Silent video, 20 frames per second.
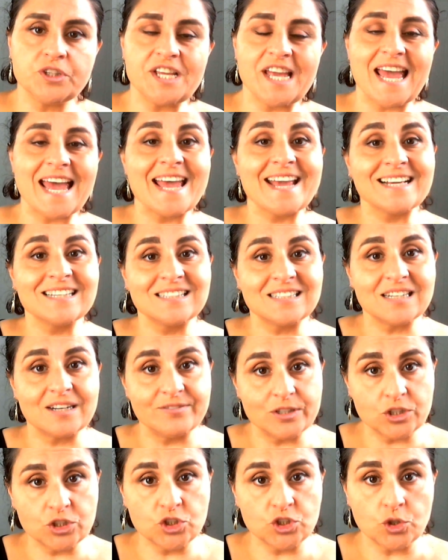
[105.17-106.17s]
The extra
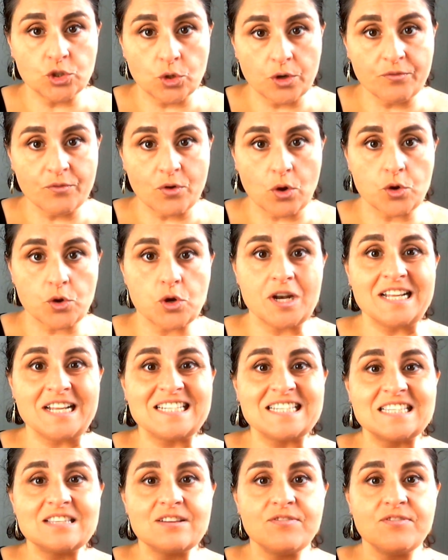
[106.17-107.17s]
virgin olive oil
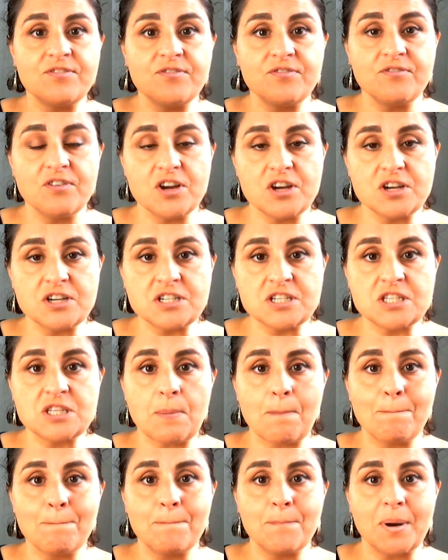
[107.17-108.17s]
is the first
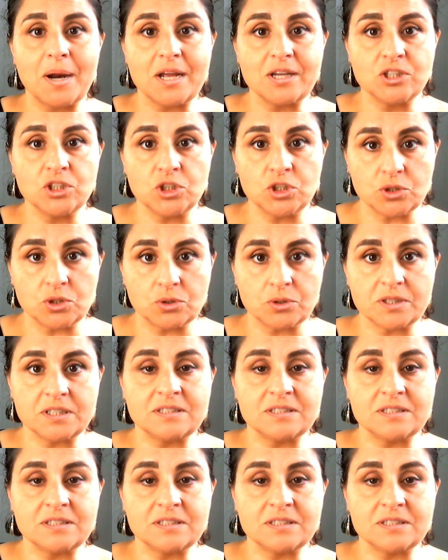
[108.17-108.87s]
pressure,